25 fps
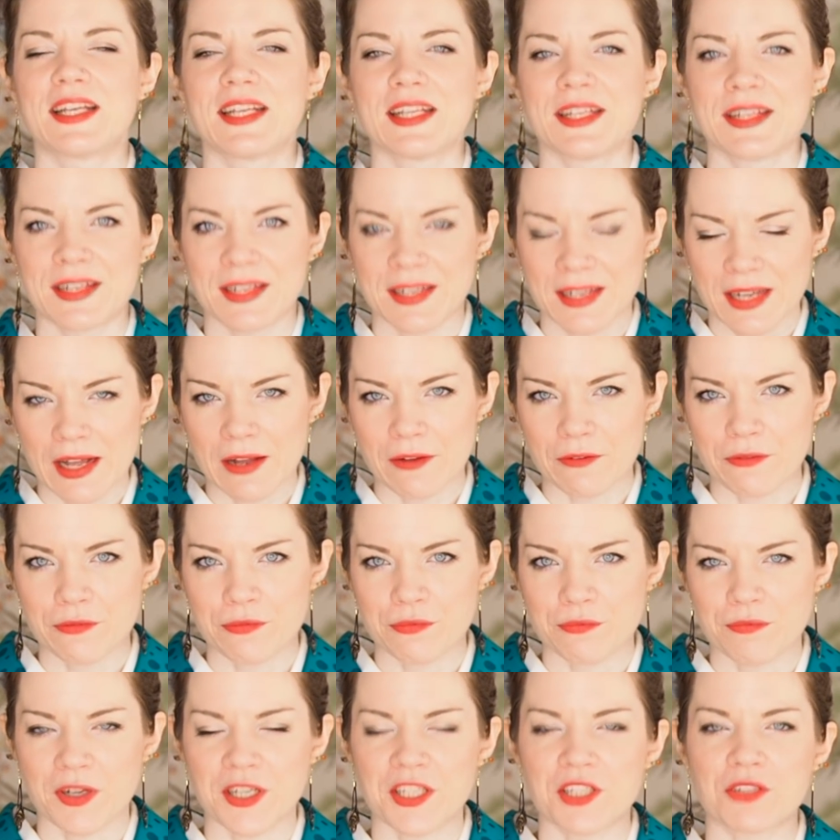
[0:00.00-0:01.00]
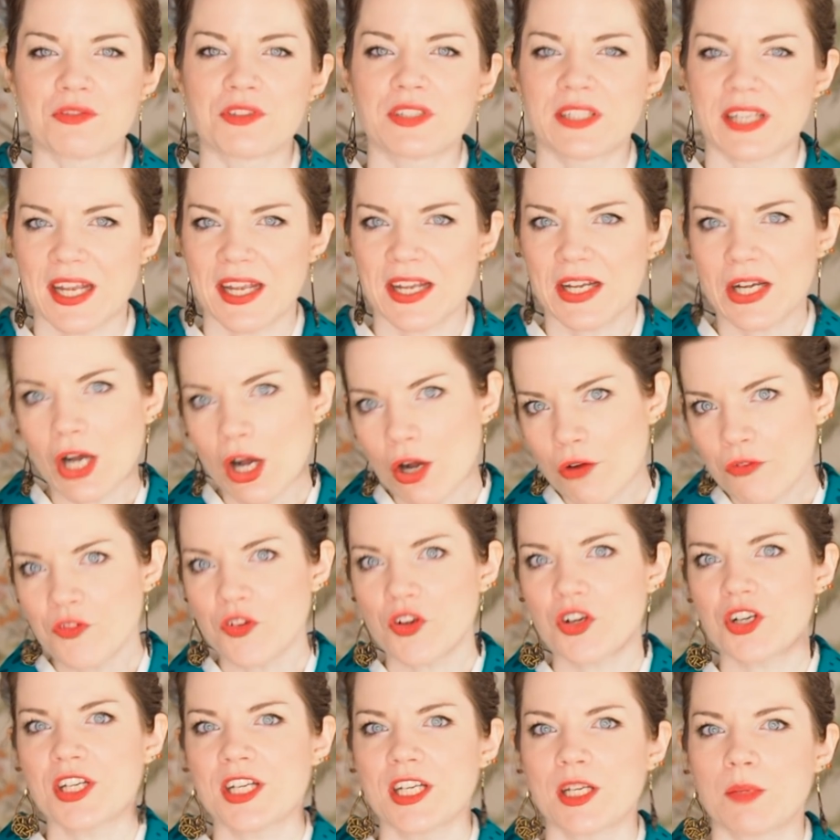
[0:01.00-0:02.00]
enough when you take off
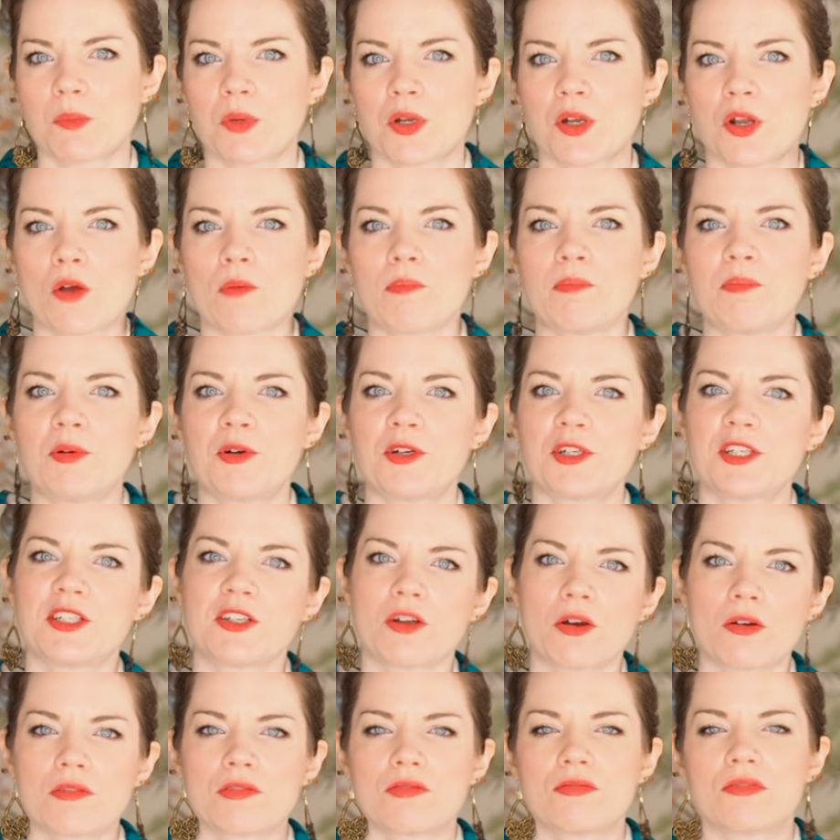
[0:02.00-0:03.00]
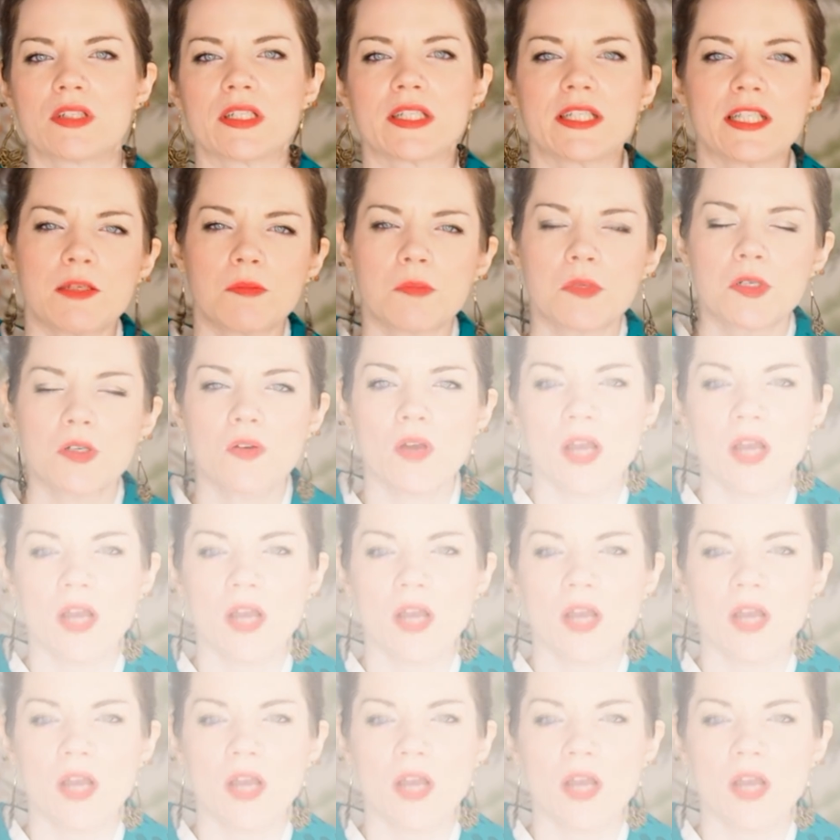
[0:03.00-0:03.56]
your kimono, put it onto a kimono